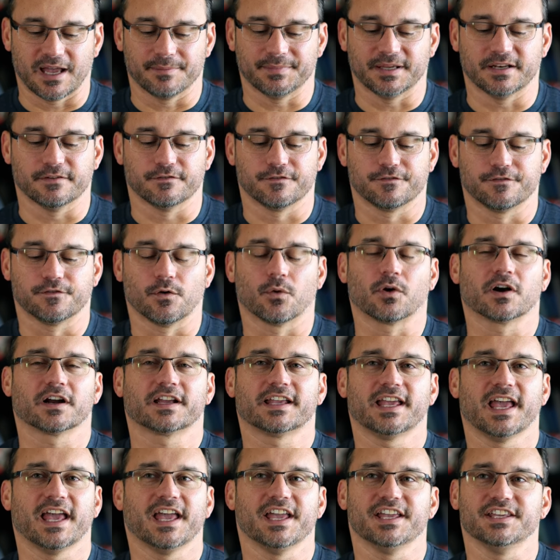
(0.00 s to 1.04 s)
I mean,
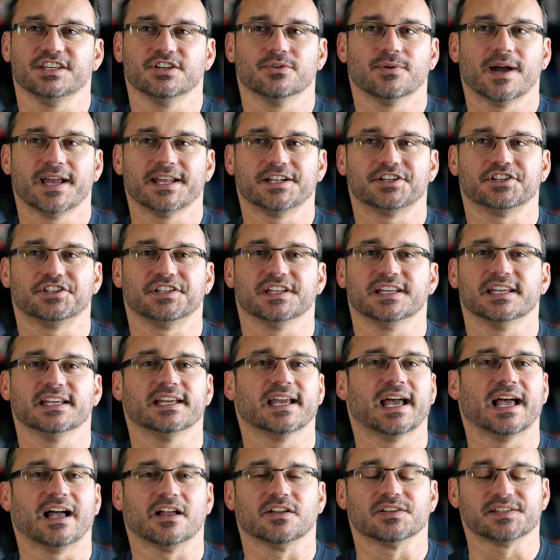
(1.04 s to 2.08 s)
4K
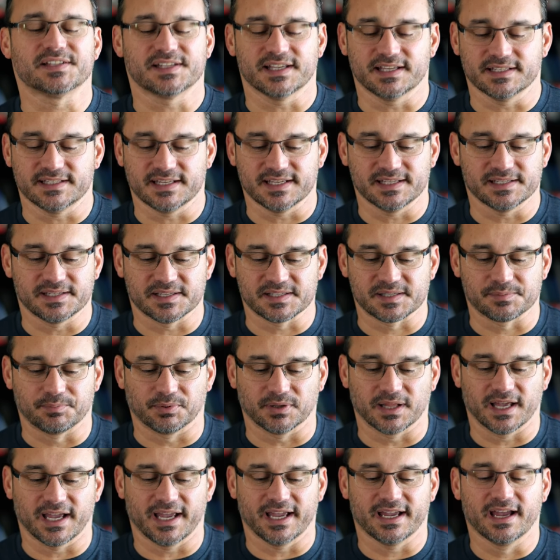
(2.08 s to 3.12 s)
UHD LCD
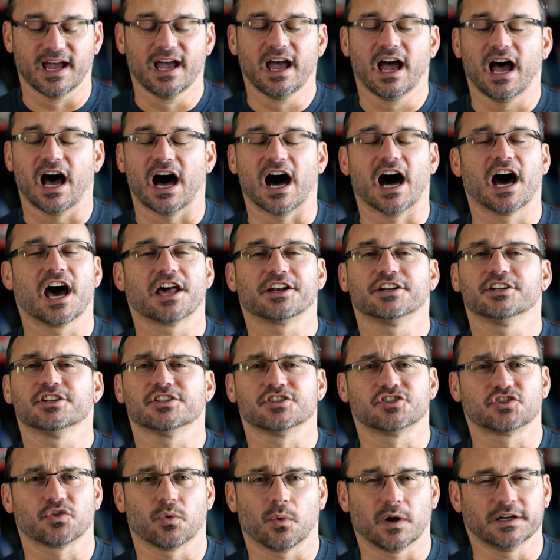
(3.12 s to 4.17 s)
display,
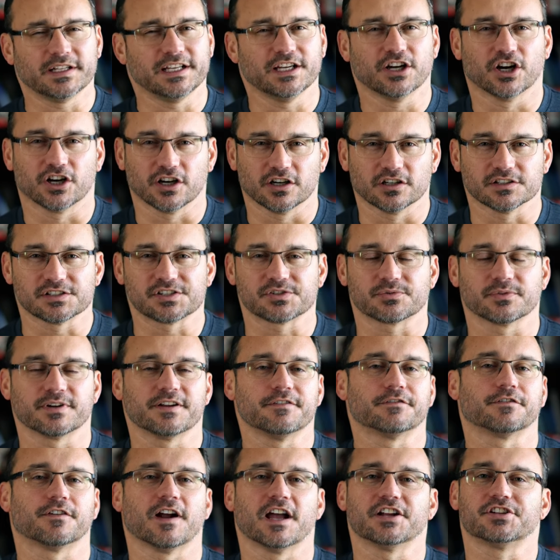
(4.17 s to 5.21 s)
120 hertz
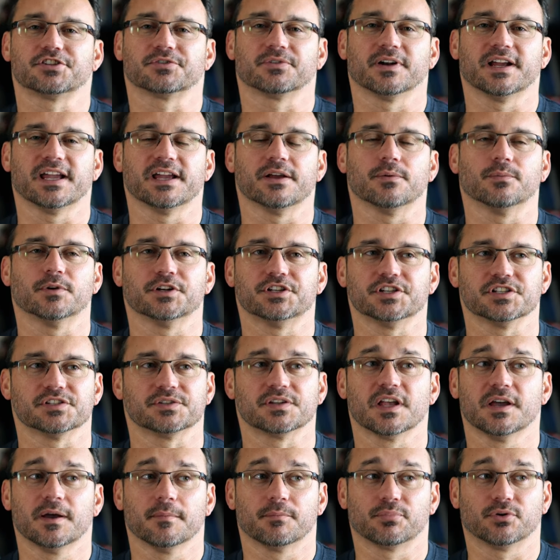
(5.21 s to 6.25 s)
refresh rate, which is
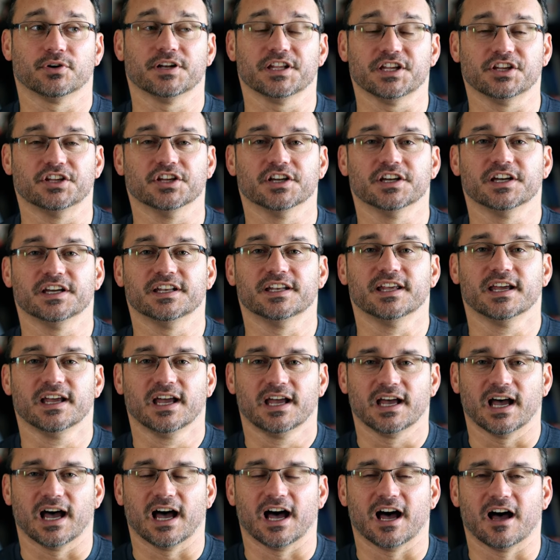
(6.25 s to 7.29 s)
pretty good
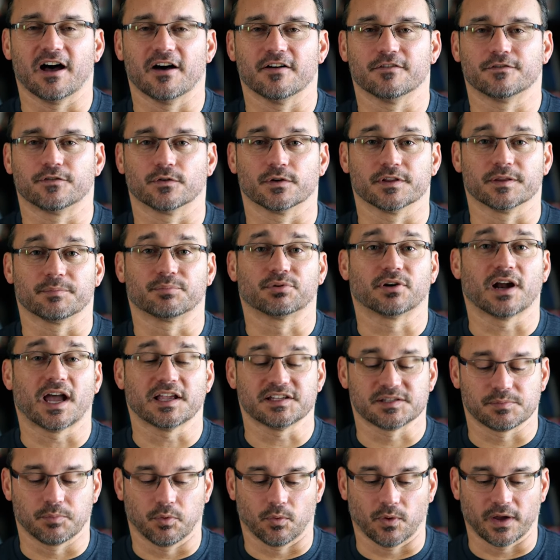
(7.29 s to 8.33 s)
uh, for the
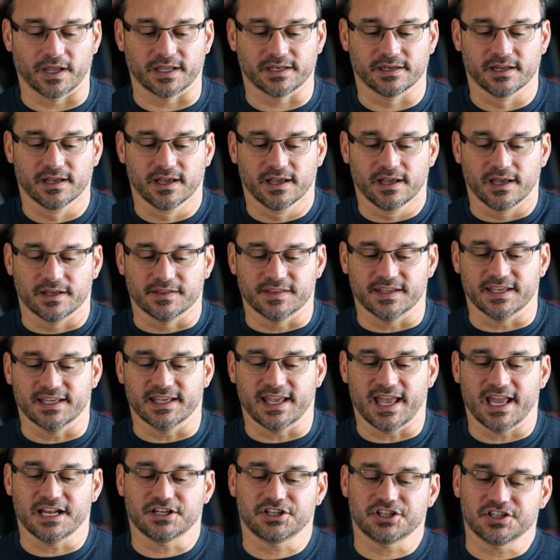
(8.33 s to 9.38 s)
price point. The
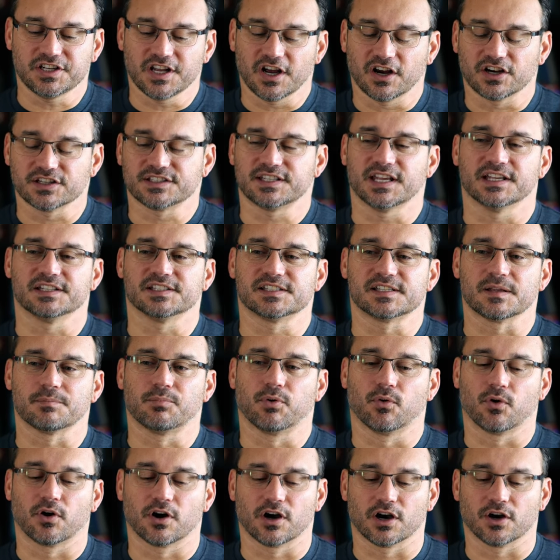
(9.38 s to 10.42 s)
HDR10
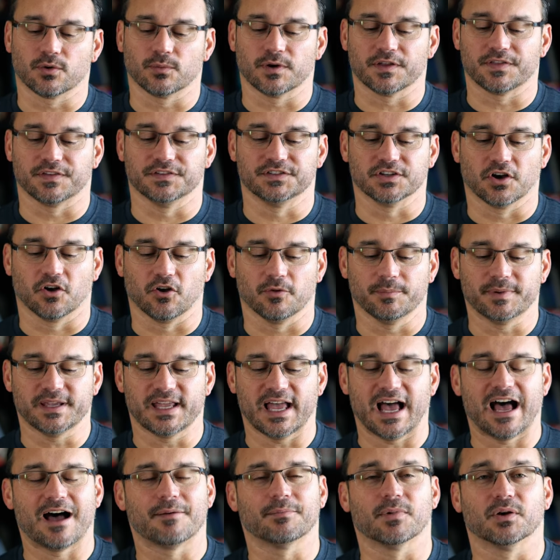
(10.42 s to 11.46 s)
support with Dolby
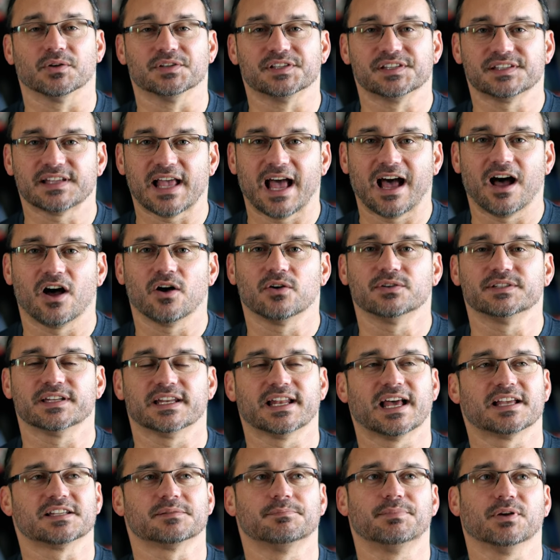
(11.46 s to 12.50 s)
Atmos sound, it
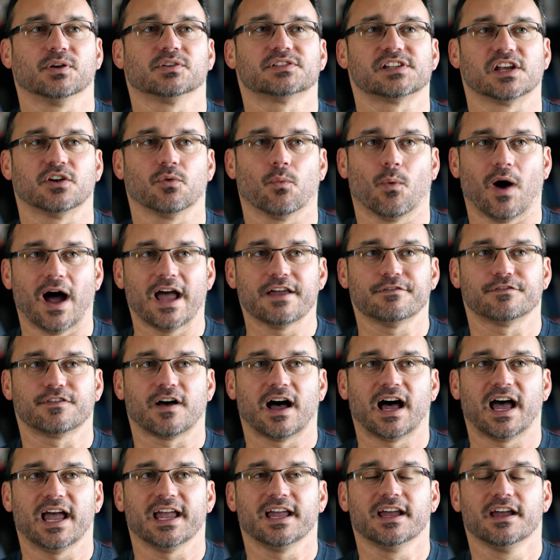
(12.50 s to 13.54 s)
has built-in
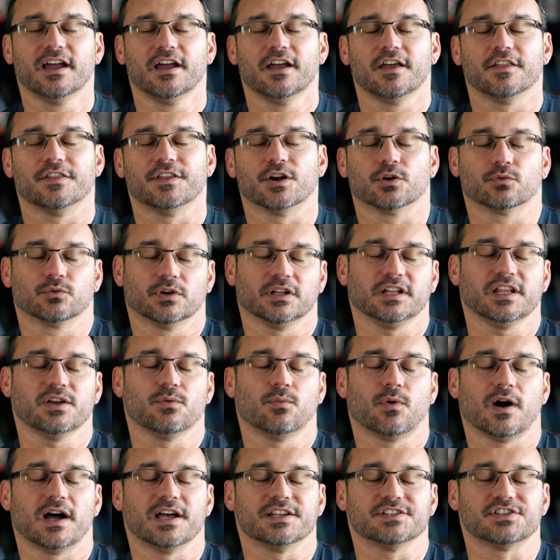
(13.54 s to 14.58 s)
Wi-Fi. There really
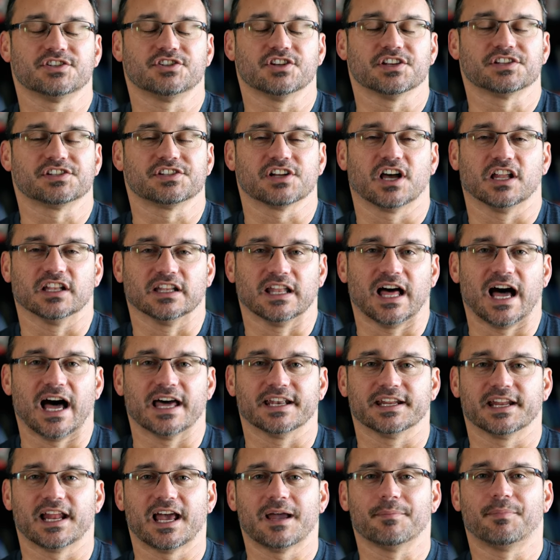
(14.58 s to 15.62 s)
was just a
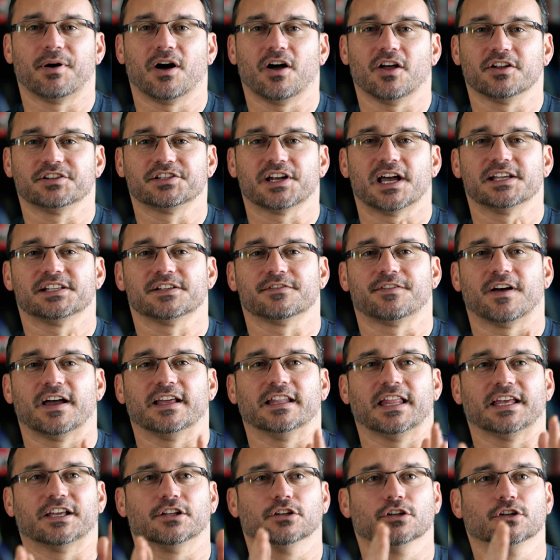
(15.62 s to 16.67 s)
lot. And I apologize apologize if I
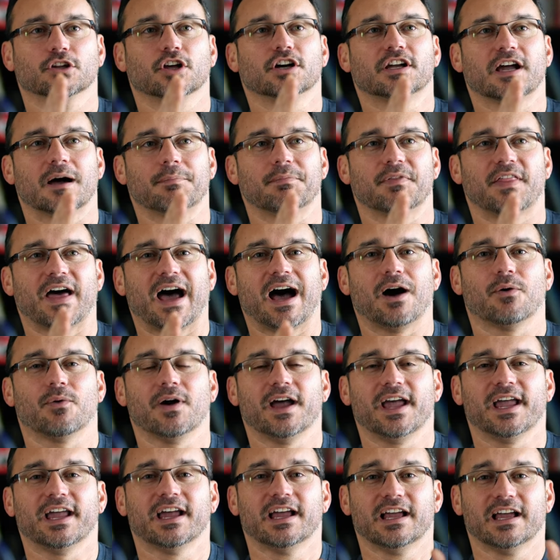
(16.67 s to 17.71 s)
like look up that
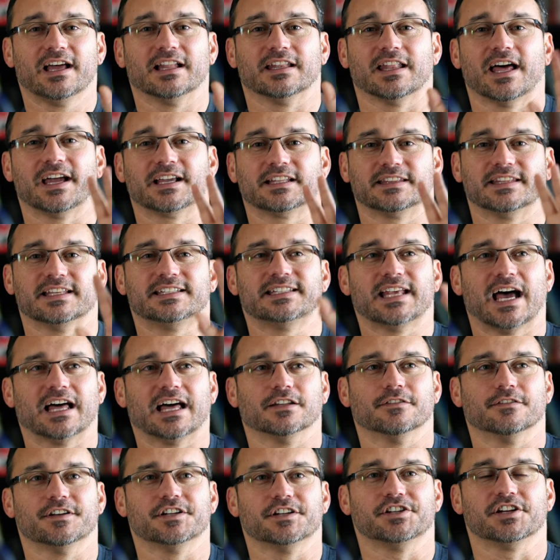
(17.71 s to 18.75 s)
way. Like the
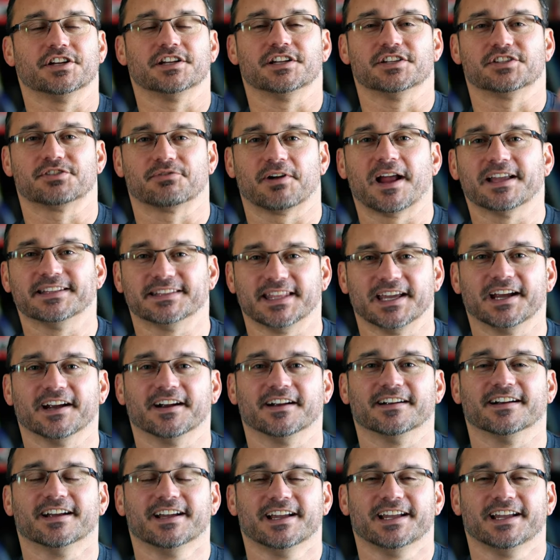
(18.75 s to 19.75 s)
television is right there.